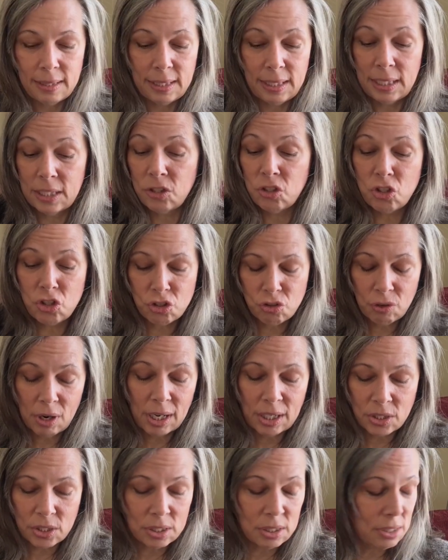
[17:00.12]
The
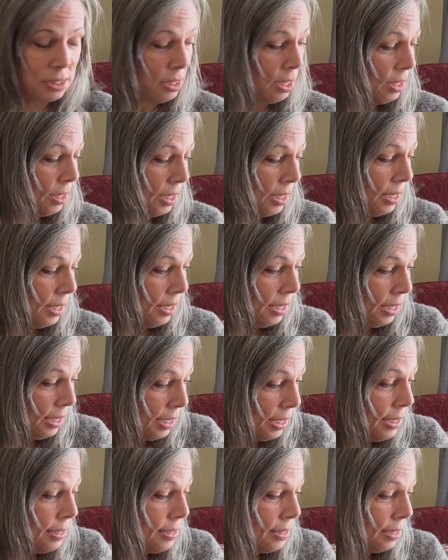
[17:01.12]
instructions are
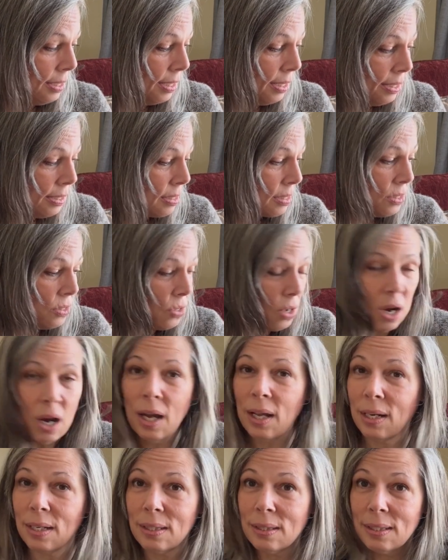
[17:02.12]
easy. It's
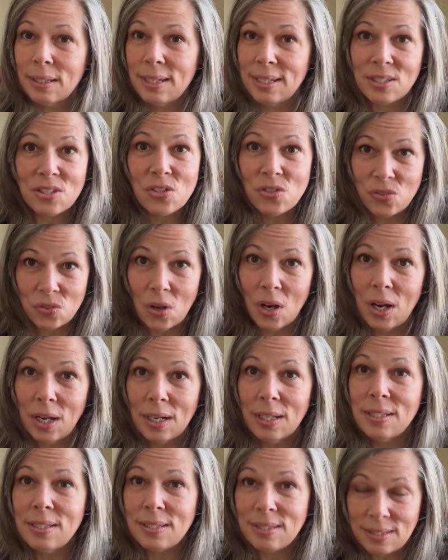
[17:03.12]
not
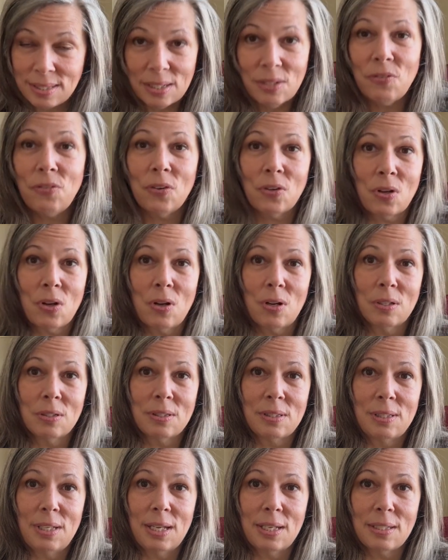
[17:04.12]
a difficult
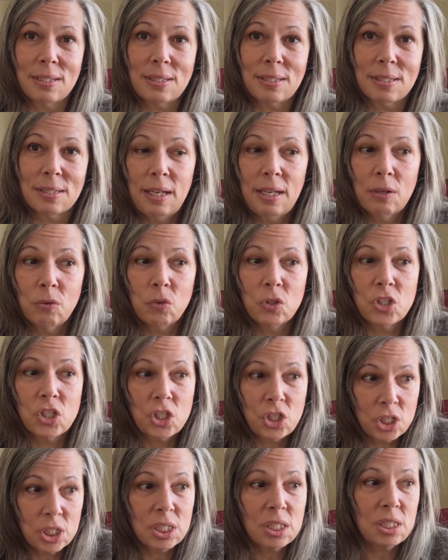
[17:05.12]
knit. It was
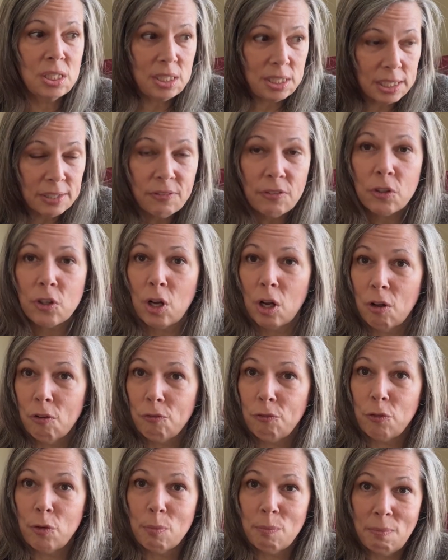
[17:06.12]
just
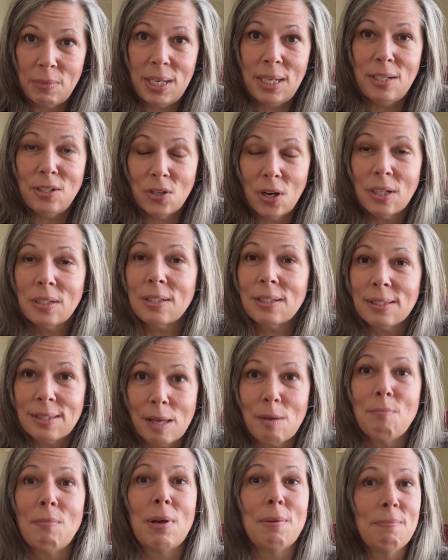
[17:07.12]
difficult for me not to
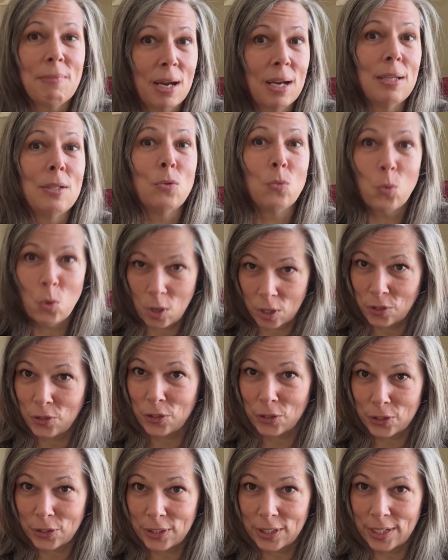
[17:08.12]
let my mind wander.